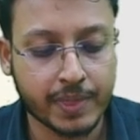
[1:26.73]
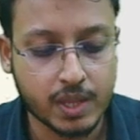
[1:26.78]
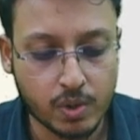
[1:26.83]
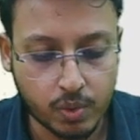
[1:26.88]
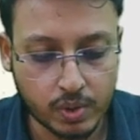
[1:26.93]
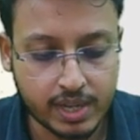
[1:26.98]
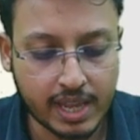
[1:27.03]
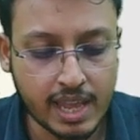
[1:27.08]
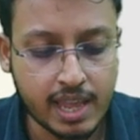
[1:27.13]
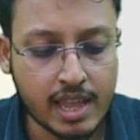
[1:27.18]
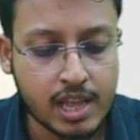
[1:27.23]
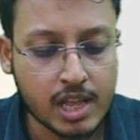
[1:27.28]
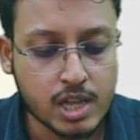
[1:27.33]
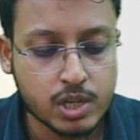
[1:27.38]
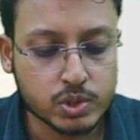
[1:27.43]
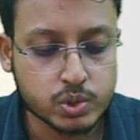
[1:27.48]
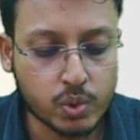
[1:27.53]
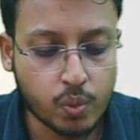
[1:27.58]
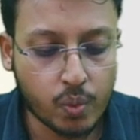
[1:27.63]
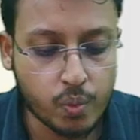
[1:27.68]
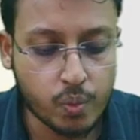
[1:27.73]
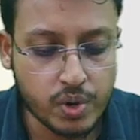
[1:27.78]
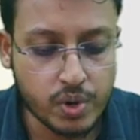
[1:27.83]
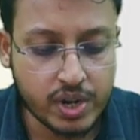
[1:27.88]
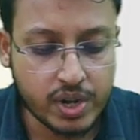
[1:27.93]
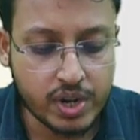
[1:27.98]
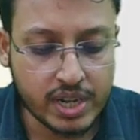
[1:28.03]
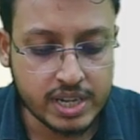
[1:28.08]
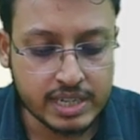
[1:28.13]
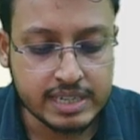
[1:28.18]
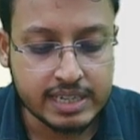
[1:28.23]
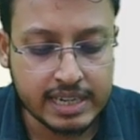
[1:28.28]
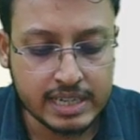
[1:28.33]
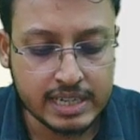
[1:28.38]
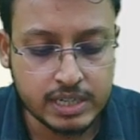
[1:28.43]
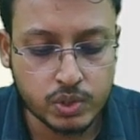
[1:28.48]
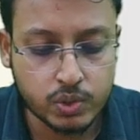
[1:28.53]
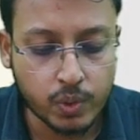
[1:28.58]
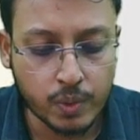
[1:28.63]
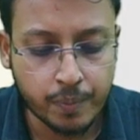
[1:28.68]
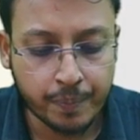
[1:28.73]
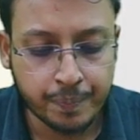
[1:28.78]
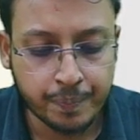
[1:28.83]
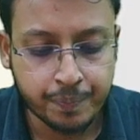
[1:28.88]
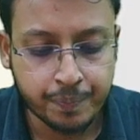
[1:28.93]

Okay, so we need to